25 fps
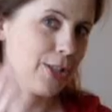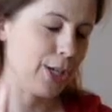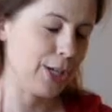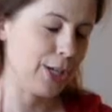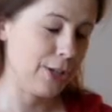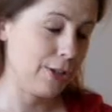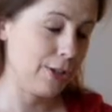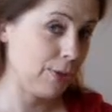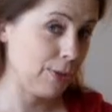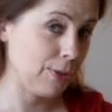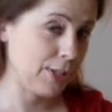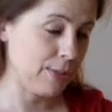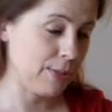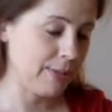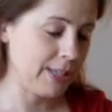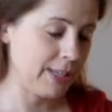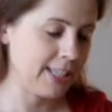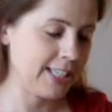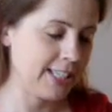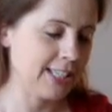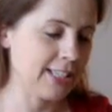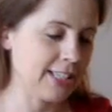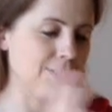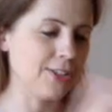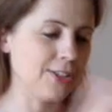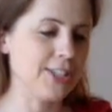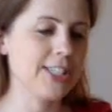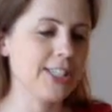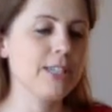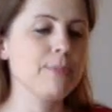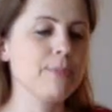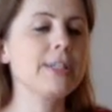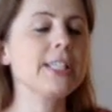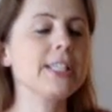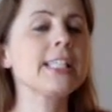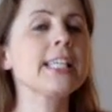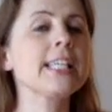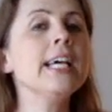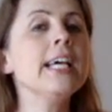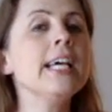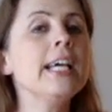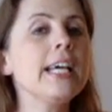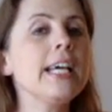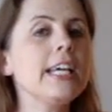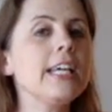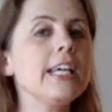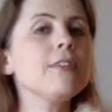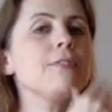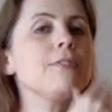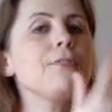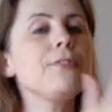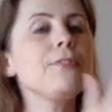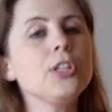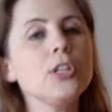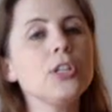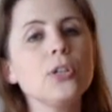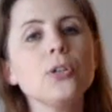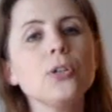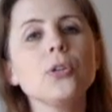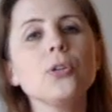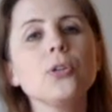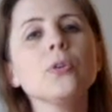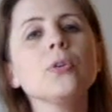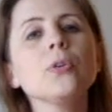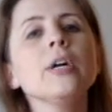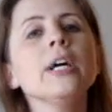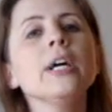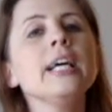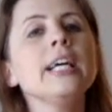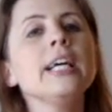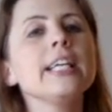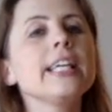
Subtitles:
that I use to make these little snippets if you